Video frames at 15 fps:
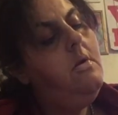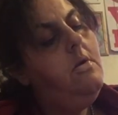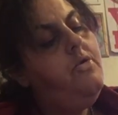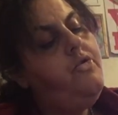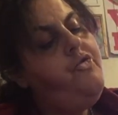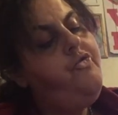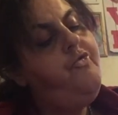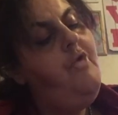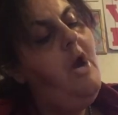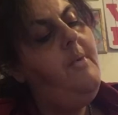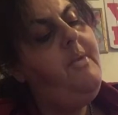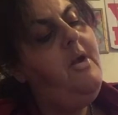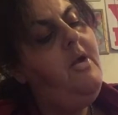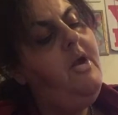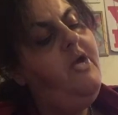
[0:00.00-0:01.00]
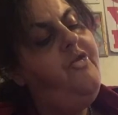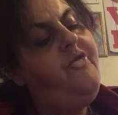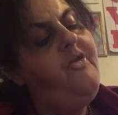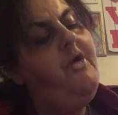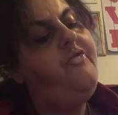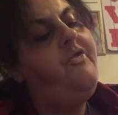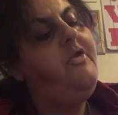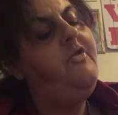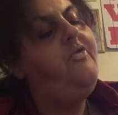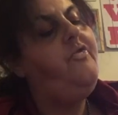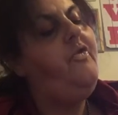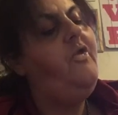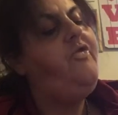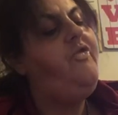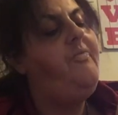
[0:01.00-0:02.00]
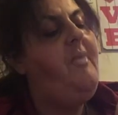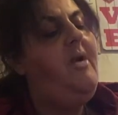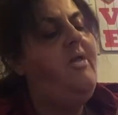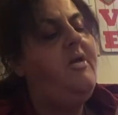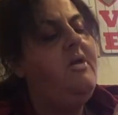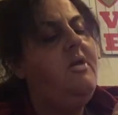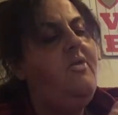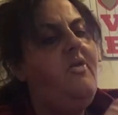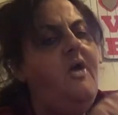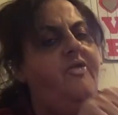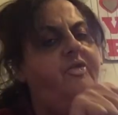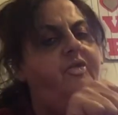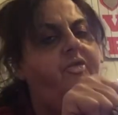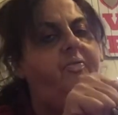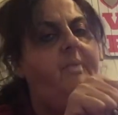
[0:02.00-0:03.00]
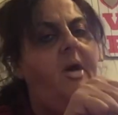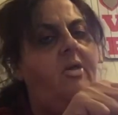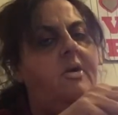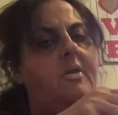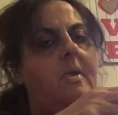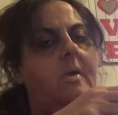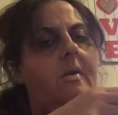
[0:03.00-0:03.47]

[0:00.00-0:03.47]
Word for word: Strawberry scented. So let's smell it. Let's smell it.